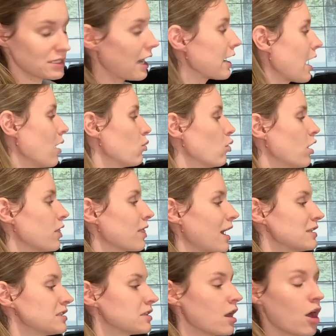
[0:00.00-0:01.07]
I got one
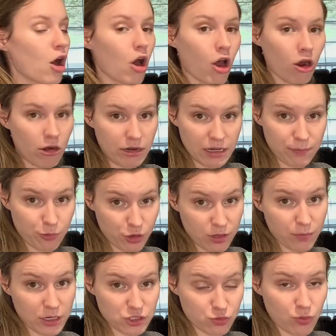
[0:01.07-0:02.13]
that's already pretty
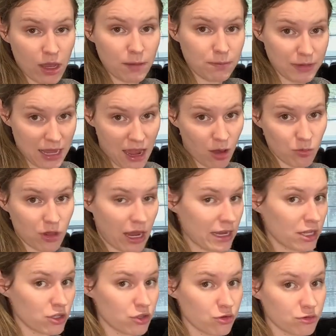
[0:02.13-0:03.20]
much ripe now that I
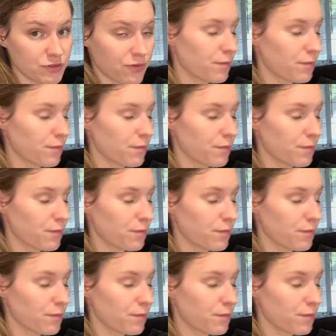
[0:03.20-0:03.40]
can use for